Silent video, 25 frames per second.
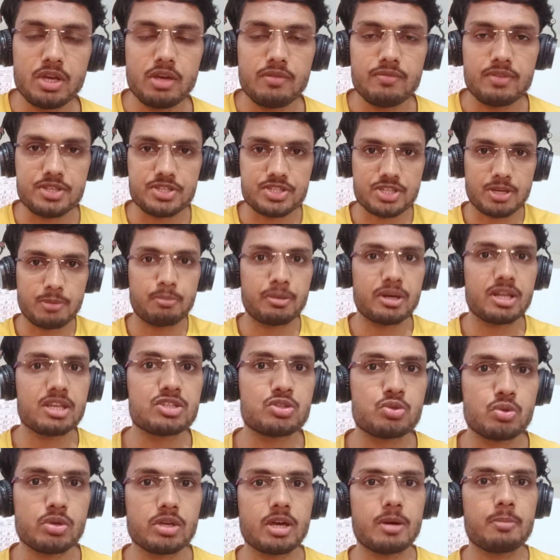When somebody is
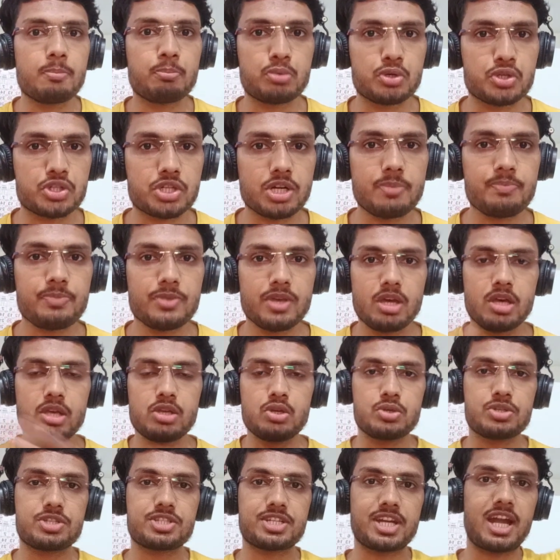doing a push-up,
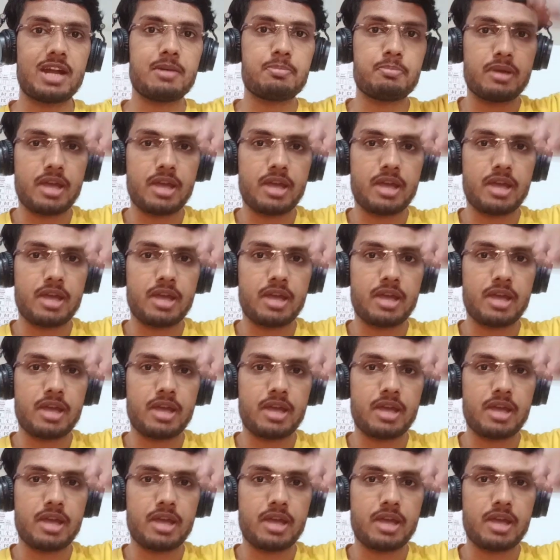you stand